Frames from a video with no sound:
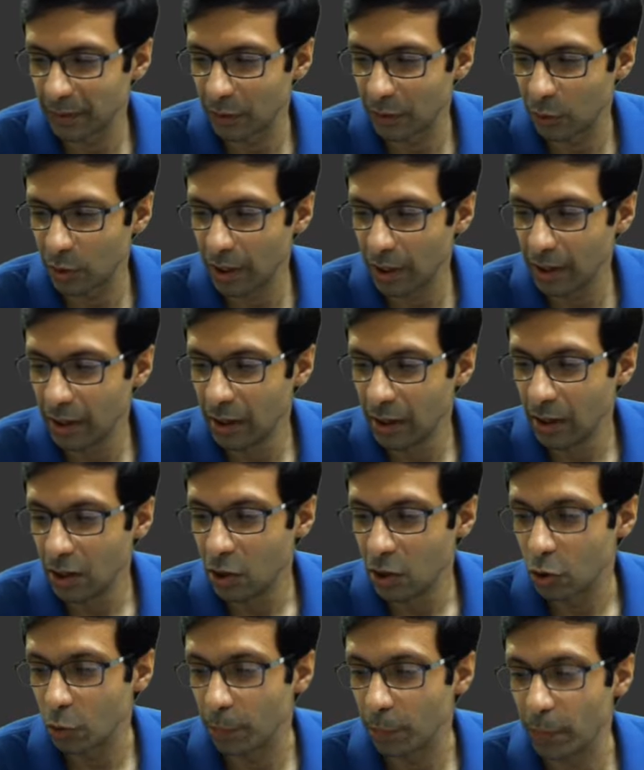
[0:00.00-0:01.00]
Okay,
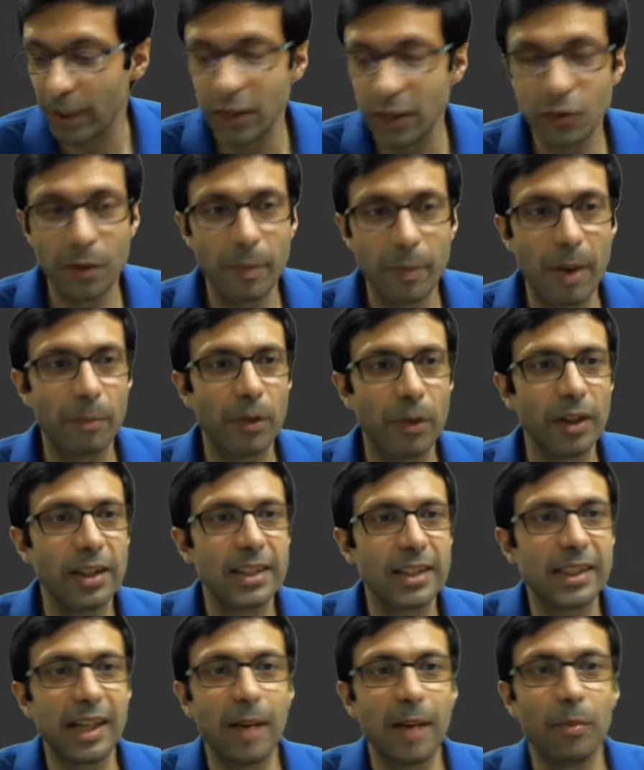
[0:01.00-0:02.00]
so please remember
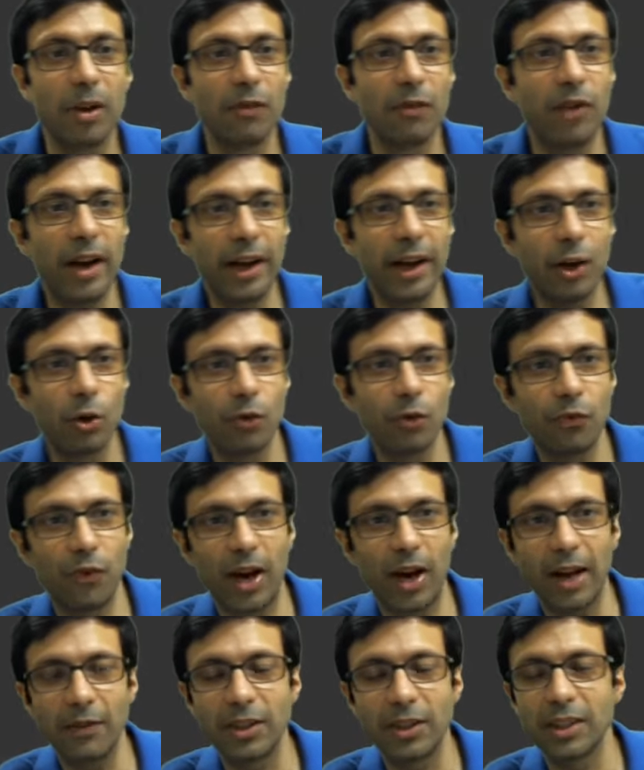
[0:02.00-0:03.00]
this table. Very good.
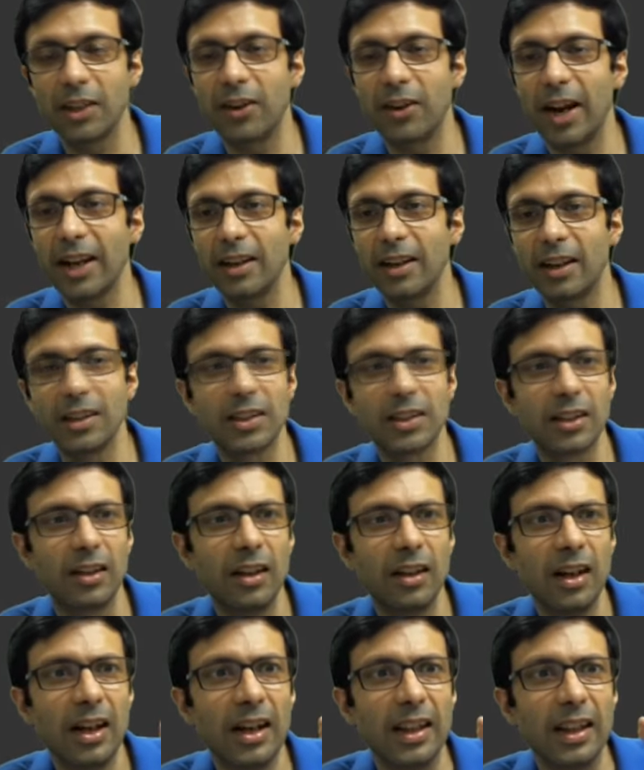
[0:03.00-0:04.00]
5 is the right answer.
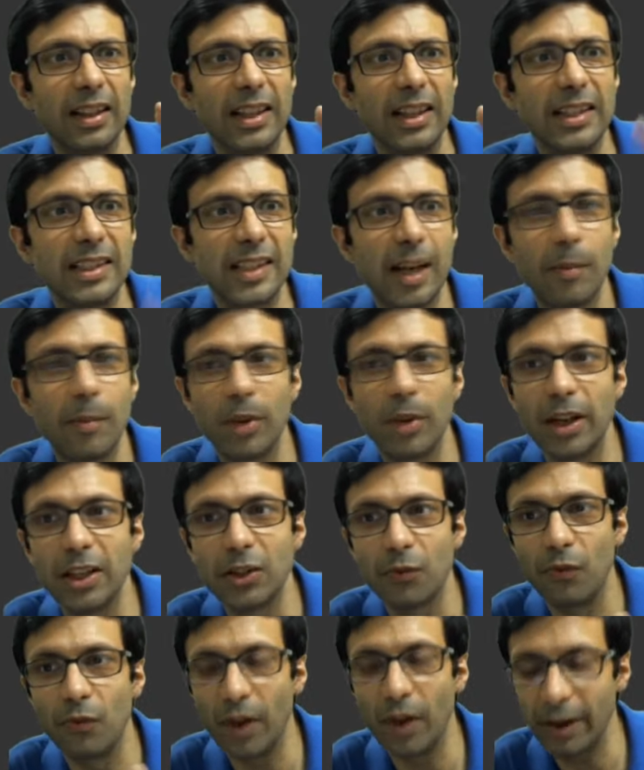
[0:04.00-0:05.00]
This table
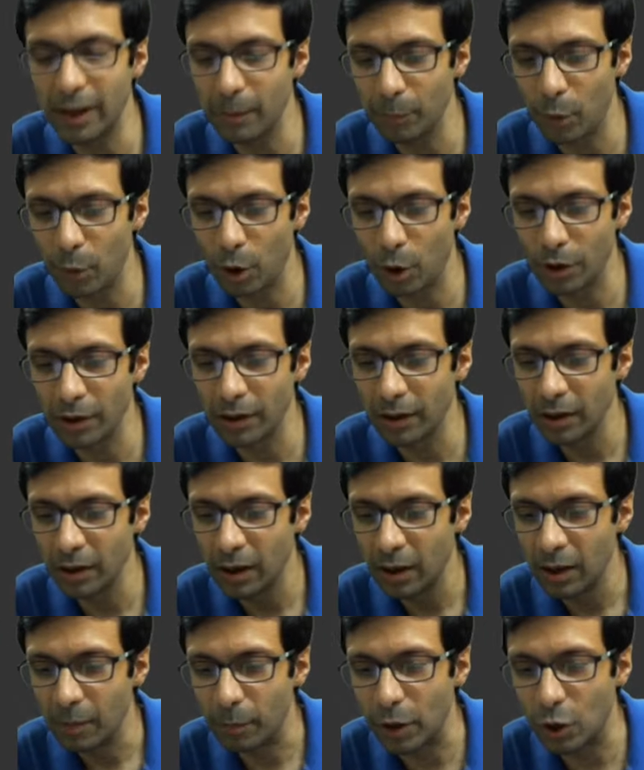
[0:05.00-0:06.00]
is very important
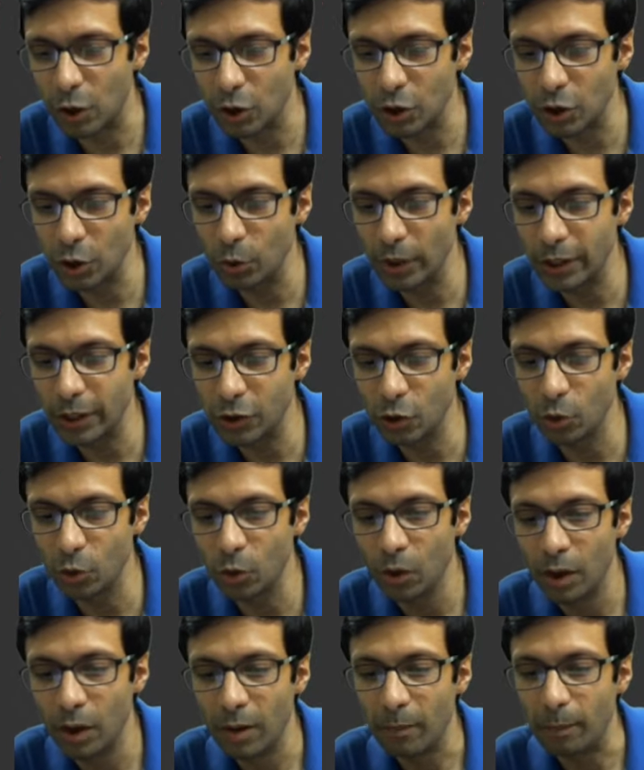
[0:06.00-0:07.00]
because you need to
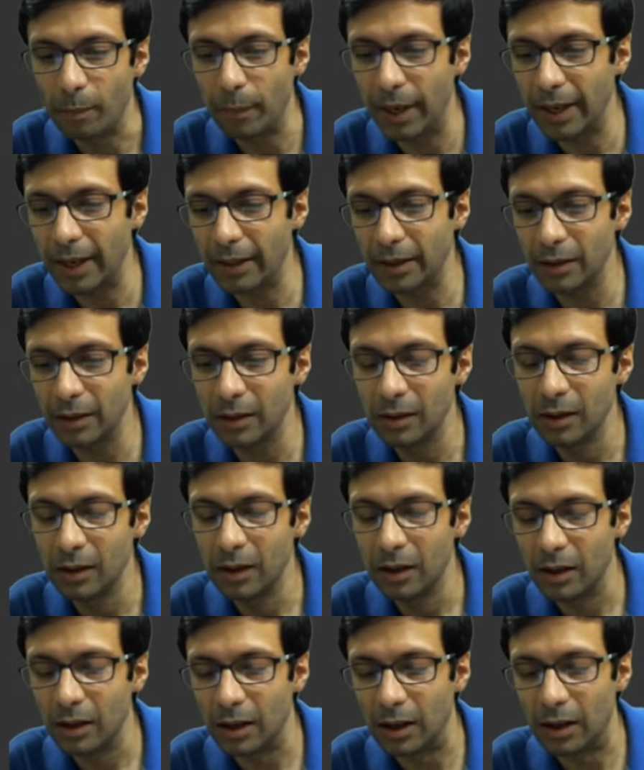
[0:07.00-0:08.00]
make the
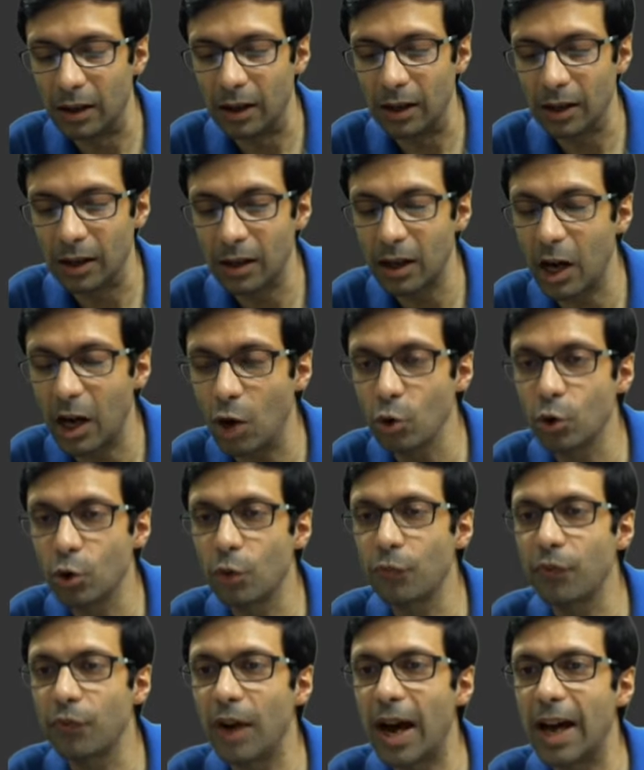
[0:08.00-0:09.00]

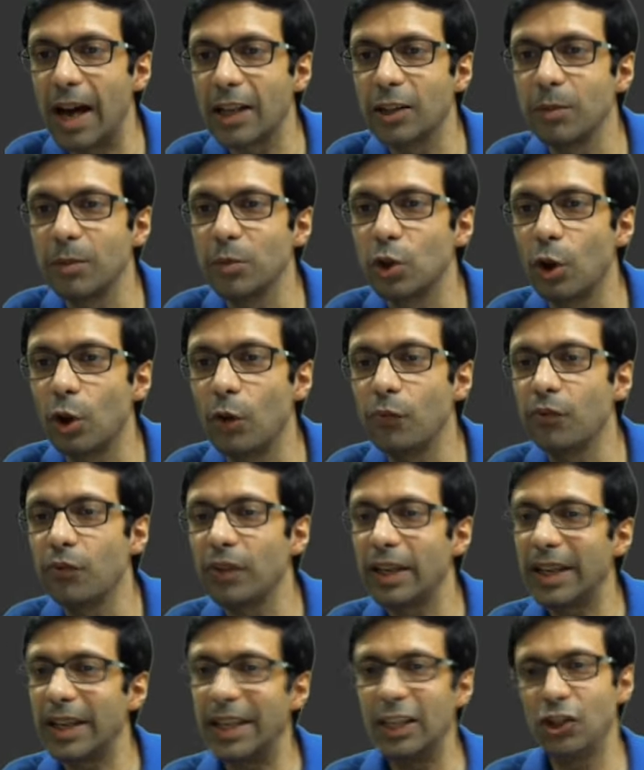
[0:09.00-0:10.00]
count of atoms of
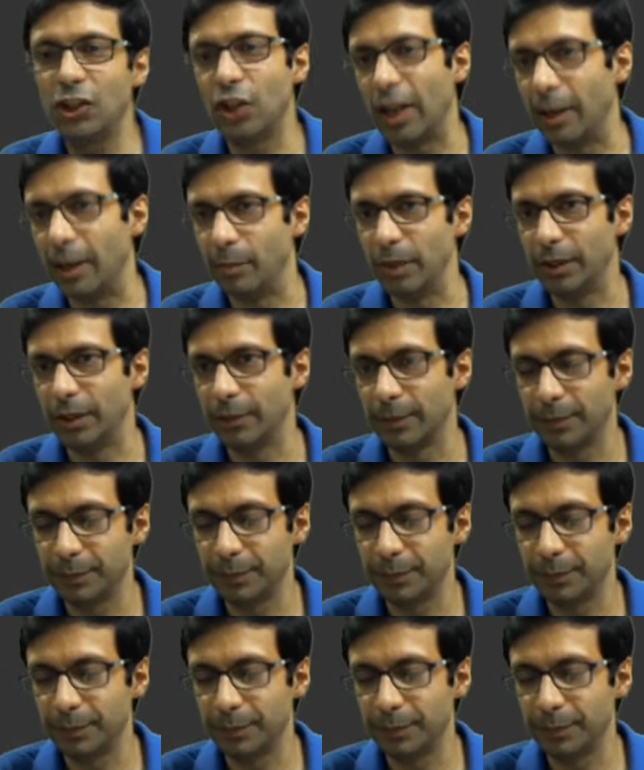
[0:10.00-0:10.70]
each element.